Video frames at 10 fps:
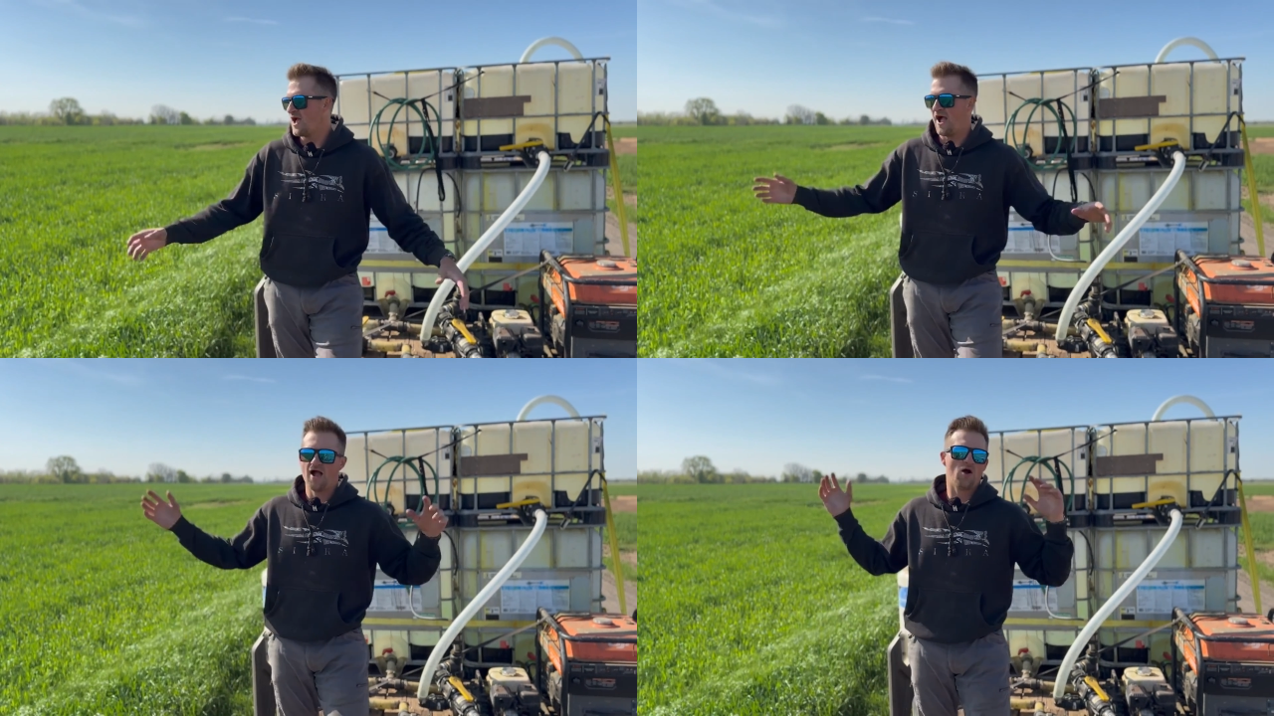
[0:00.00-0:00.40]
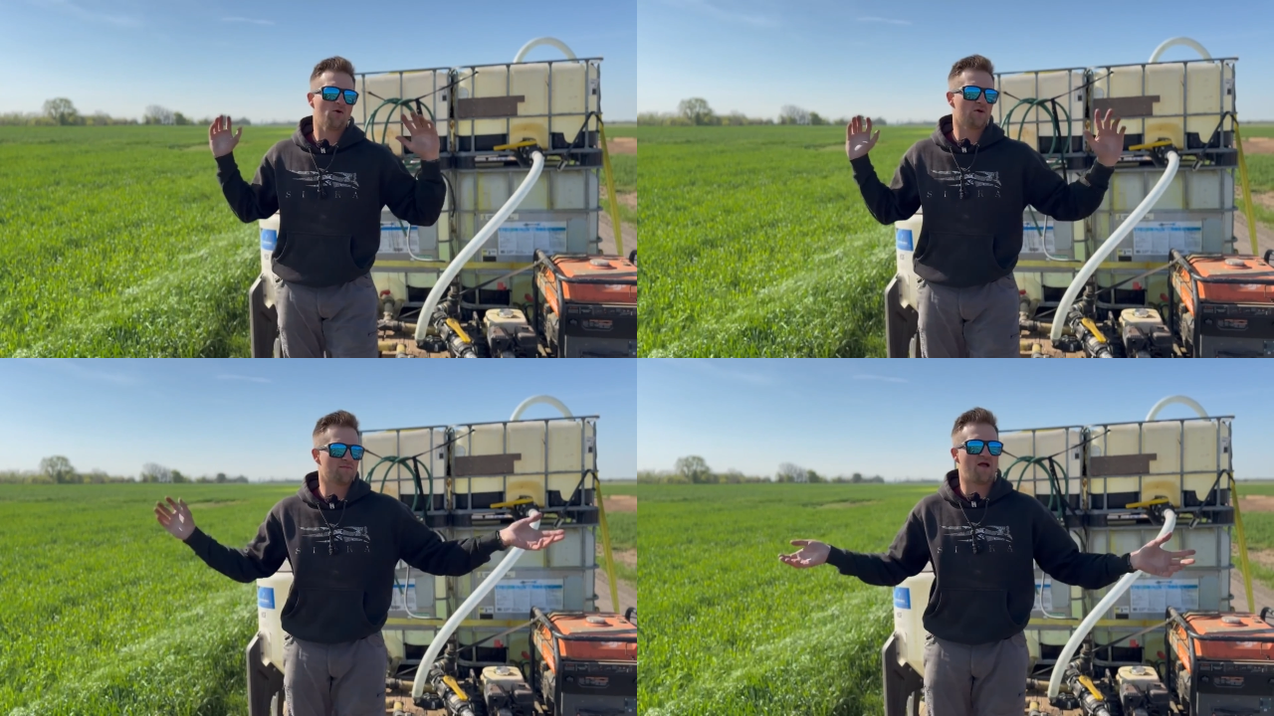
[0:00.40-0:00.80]

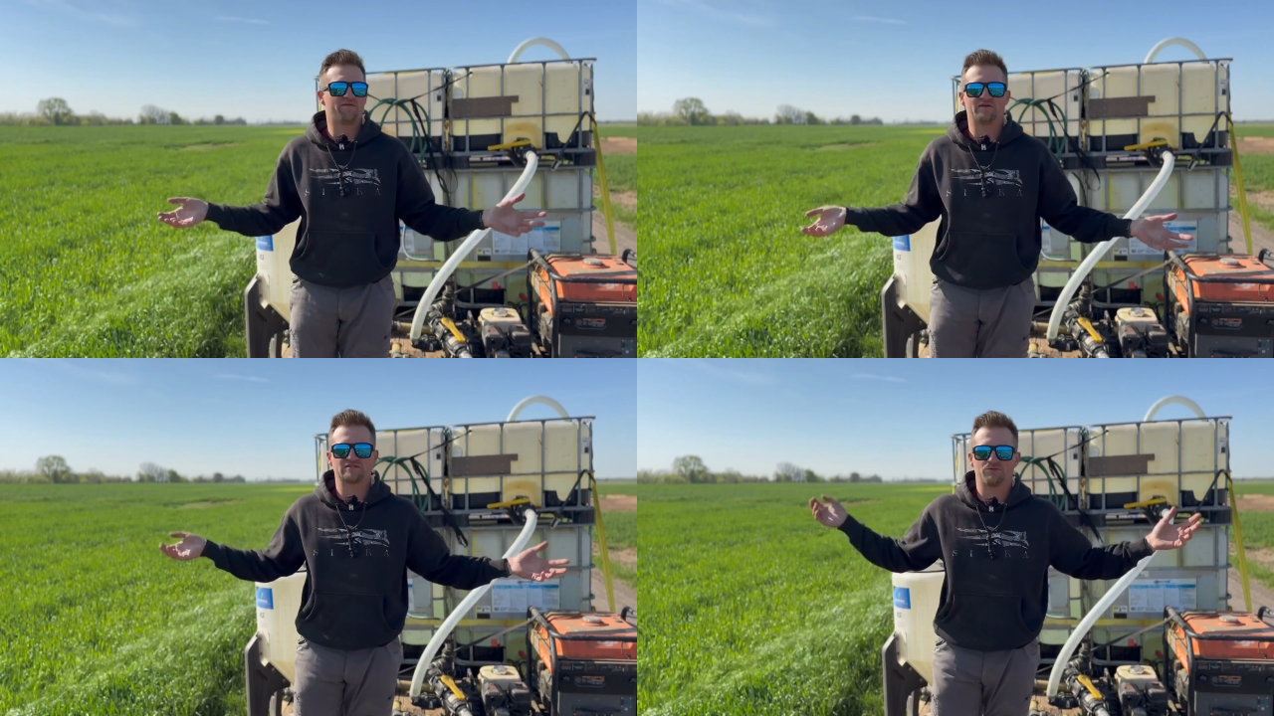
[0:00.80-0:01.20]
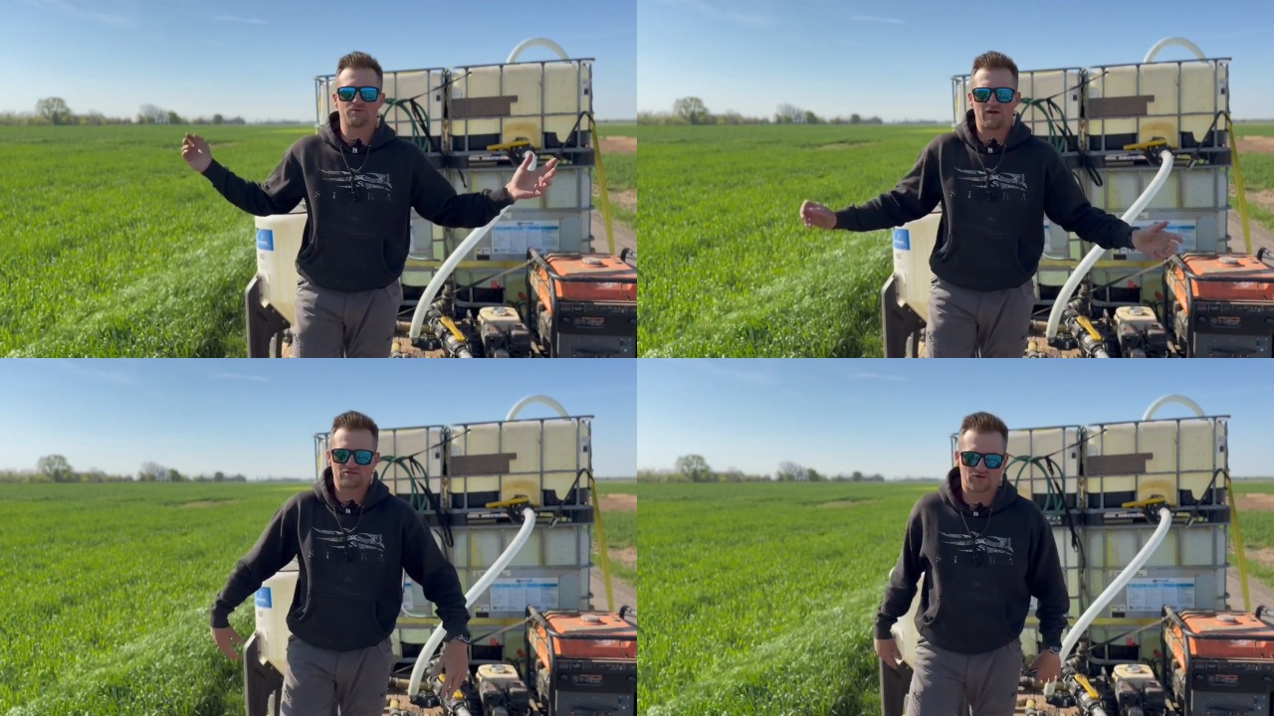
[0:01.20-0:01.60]
How am I efficient
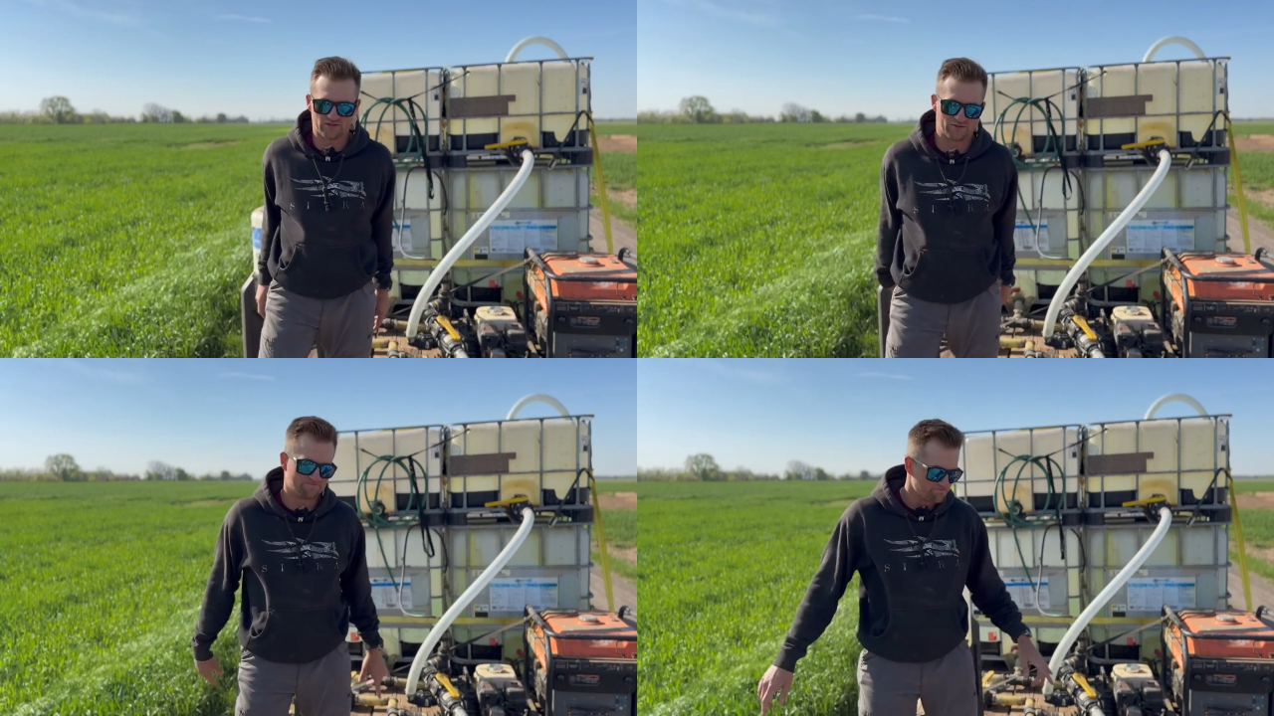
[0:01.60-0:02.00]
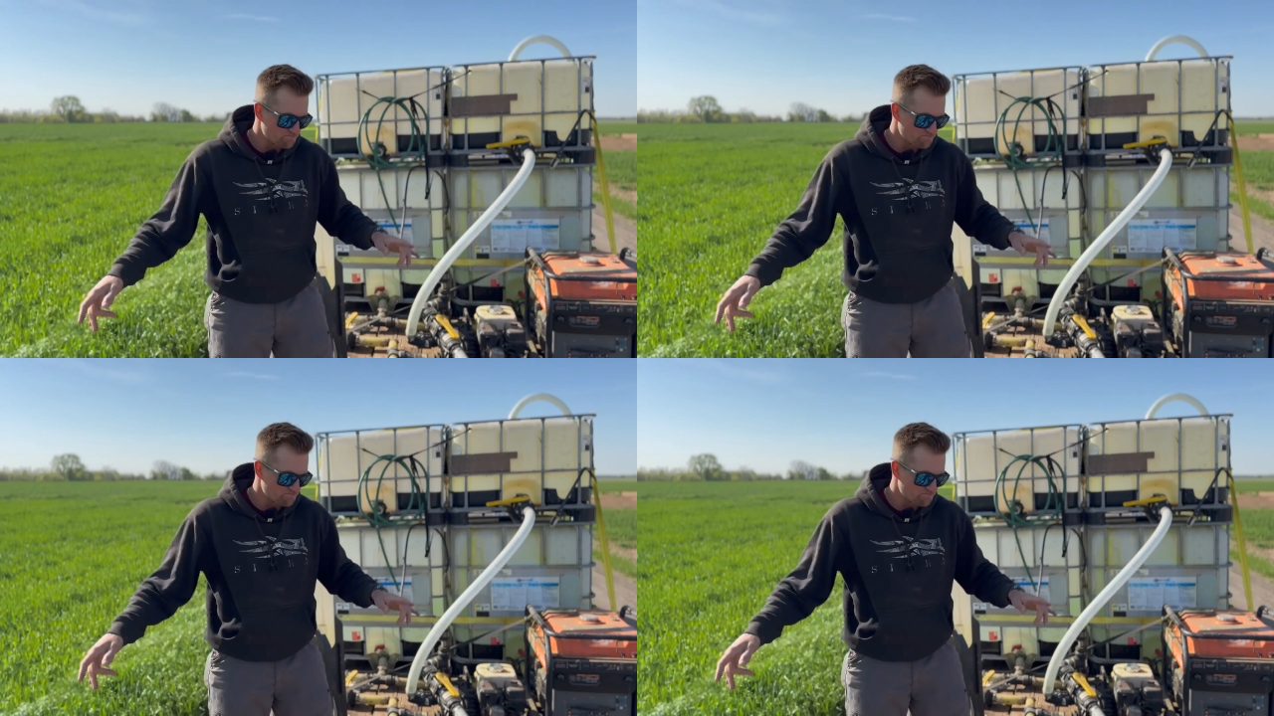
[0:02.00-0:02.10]
with my trailer?